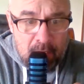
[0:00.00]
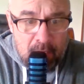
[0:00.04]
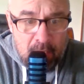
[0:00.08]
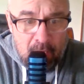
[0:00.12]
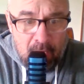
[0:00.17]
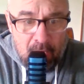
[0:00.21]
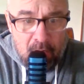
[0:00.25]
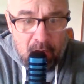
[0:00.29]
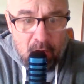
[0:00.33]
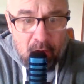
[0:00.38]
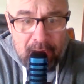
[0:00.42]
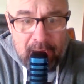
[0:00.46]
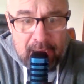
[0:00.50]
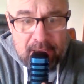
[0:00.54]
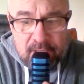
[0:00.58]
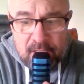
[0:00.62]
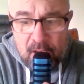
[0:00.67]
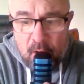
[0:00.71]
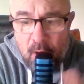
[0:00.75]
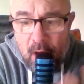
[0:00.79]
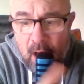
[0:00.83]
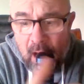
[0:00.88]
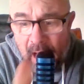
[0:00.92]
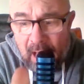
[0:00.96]
Okay,
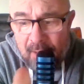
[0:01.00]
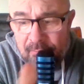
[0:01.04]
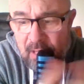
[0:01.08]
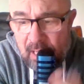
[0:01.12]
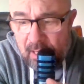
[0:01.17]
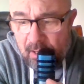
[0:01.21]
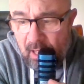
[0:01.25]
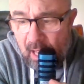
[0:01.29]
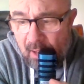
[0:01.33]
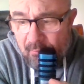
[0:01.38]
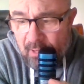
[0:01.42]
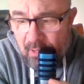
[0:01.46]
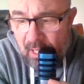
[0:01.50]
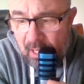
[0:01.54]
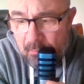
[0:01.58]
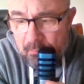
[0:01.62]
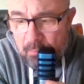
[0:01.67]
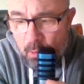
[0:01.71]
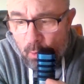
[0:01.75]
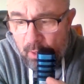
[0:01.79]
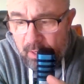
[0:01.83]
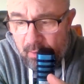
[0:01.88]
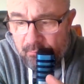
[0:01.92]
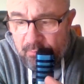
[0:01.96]
so I've got to
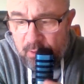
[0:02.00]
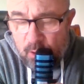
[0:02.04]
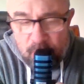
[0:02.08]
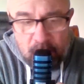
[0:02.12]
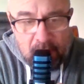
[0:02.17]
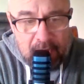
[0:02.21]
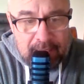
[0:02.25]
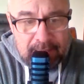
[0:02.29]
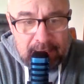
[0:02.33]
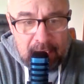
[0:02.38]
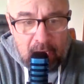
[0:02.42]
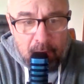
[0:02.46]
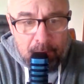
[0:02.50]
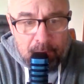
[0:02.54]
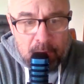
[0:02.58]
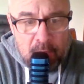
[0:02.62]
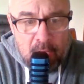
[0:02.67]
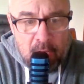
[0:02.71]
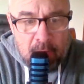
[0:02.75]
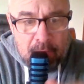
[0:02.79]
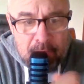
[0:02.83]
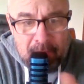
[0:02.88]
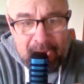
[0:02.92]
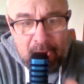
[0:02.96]
point a few things out.
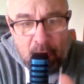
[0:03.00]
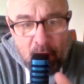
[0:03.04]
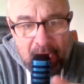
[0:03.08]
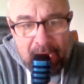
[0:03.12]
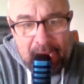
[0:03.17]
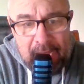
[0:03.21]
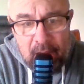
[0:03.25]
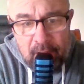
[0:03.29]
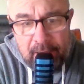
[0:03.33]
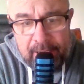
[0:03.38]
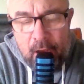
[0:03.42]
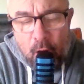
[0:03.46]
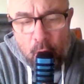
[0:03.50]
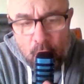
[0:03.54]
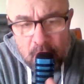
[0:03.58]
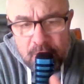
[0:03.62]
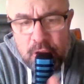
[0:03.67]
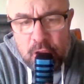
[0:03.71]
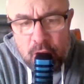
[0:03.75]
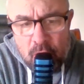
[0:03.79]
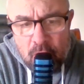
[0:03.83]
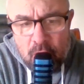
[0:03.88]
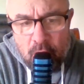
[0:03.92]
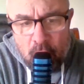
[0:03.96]
Mayor Haley,
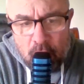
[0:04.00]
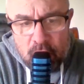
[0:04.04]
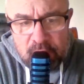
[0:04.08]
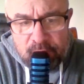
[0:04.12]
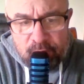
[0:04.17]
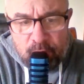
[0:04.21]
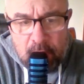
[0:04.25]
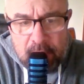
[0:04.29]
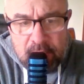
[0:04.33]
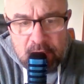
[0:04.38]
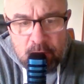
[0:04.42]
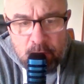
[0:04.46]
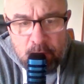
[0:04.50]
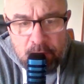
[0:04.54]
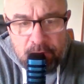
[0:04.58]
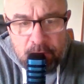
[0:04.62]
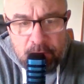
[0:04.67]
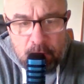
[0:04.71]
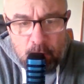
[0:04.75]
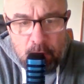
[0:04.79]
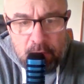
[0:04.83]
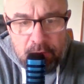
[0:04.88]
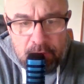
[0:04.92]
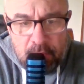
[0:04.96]
aren't you close friends
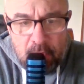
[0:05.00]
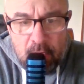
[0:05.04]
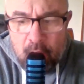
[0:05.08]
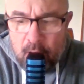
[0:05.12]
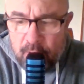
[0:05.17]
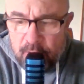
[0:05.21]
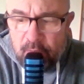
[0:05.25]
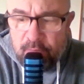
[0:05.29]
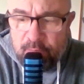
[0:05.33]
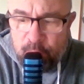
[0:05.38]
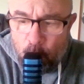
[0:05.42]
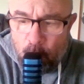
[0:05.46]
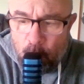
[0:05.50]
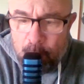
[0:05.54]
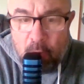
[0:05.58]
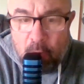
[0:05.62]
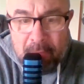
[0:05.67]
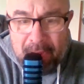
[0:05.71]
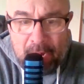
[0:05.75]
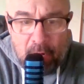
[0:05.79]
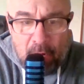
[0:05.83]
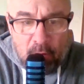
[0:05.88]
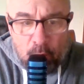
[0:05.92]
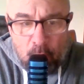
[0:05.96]
with the former
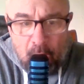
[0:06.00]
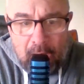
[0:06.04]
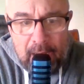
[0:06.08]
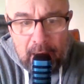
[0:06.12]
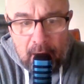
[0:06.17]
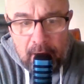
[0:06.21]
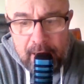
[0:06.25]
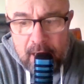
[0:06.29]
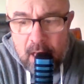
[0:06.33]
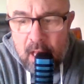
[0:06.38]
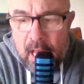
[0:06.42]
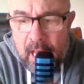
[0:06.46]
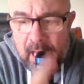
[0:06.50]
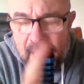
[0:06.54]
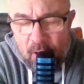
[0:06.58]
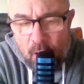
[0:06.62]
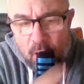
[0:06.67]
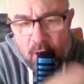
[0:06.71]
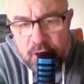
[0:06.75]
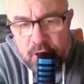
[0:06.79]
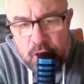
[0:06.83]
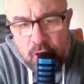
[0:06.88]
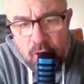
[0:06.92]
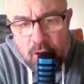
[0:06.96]
Mayor Riley, and
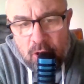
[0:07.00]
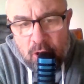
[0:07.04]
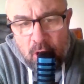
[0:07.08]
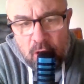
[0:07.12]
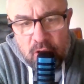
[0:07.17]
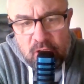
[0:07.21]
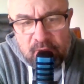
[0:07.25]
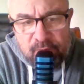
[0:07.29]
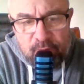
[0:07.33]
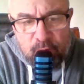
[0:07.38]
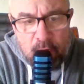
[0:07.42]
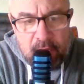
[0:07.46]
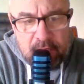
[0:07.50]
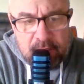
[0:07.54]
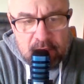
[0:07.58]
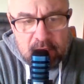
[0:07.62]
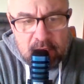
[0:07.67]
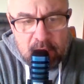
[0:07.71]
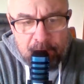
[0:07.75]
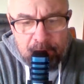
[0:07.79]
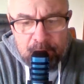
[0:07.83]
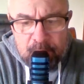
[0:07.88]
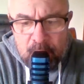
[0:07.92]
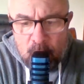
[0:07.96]
aren't you close
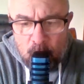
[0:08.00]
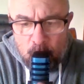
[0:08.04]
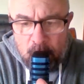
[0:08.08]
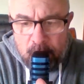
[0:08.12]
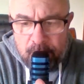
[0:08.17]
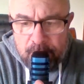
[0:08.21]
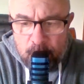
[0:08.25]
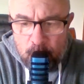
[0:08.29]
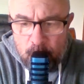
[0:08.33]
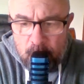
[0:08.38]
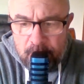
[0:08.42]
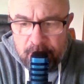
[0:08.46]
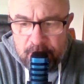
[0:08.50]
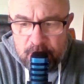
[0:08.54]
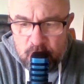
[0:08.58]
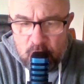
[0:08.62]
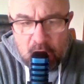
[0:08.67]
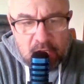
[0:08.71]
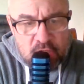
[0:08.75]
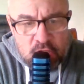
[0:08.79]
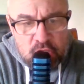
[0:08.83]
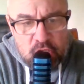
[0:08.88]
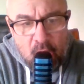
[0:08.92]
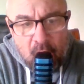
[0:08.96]
friends with
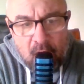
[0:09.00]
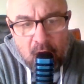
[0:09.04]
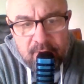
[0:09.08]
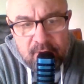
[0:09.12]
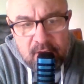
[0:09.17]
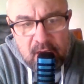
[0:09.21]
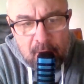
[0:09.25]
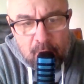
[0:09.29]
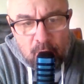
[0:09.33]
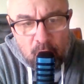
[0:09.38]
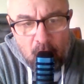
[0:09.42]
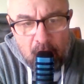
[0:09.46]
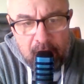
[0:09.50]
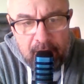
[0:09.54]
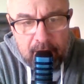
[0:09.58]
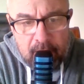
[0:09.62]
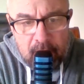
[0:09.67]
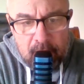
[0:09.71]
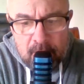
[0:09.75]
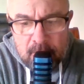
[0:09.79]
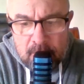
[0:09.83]
Judge John Tim Ruddick?